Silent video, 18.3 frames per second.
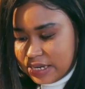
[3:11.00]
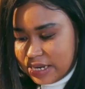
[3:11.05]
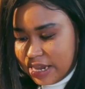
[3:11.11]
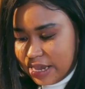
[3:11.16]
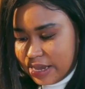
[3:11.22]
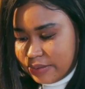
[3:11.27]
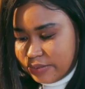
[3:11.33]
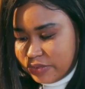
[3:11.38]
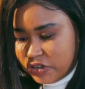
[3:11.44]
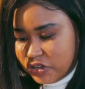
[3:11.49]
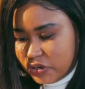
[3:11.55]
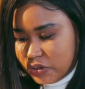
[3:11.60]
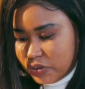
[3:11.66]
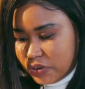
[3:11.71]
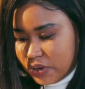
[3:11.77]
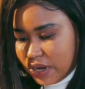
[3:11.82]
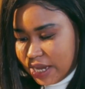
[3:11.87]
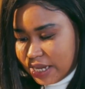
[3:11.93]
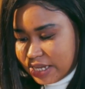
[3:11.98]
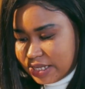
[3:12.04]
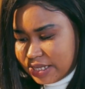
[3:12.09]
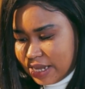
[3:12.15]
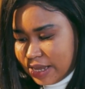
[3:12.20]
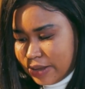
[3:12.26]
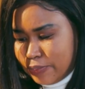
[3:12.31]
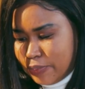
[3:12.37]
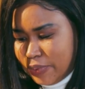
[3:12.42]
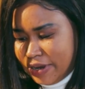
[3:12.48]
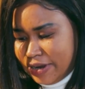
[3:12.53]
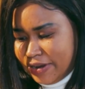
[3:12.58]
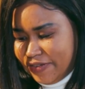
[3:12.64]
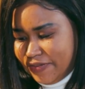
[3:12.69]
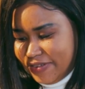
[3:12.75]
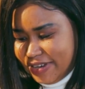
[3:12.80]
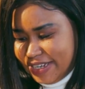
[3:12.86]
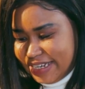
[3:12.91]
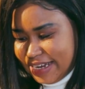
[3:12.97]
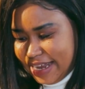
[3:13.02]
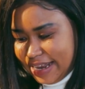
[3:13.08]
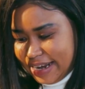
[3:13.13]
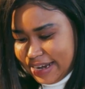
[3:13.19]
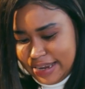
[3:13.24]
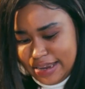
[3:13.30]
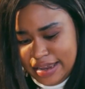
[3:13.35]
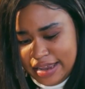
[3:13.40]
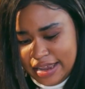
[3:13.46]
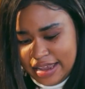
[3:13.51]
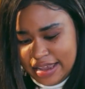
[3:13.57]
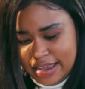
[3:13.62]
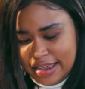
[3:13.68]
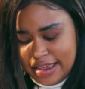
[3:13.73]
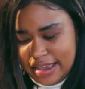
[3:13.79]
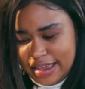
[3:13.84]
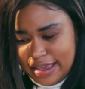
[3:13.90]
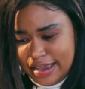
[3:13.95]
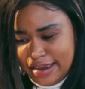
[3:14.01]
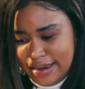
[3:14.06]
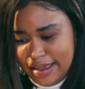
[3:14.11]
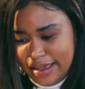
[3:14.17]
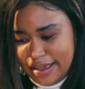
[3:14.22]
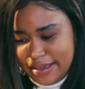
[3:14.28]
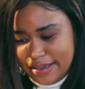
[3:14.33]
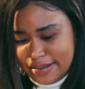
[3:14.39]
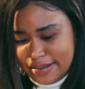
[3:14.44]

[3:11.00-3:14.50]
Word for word: named you as a beneficiary in her